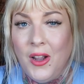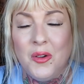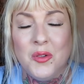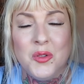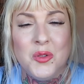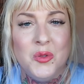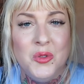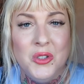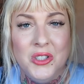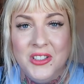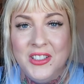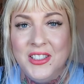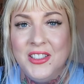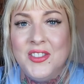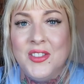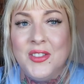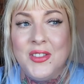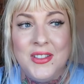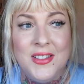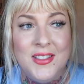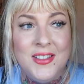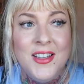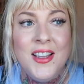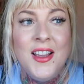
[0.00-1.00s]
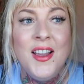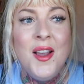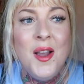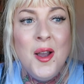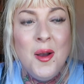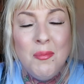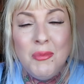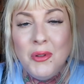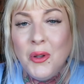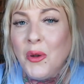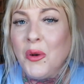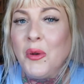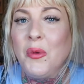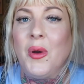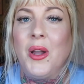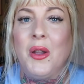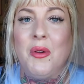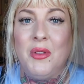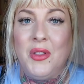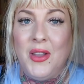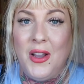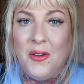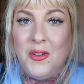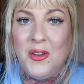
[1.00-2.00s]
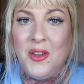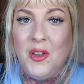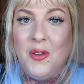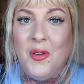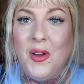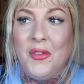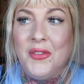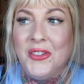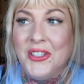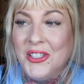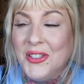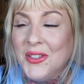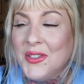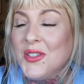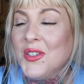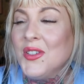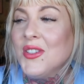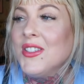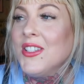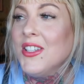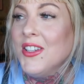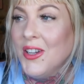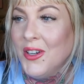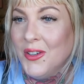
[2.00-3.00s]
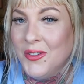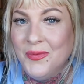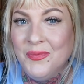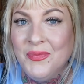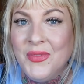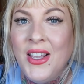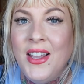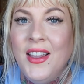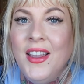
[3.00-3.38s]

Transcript: I was really just blown away with how cute Everett is. Good to know.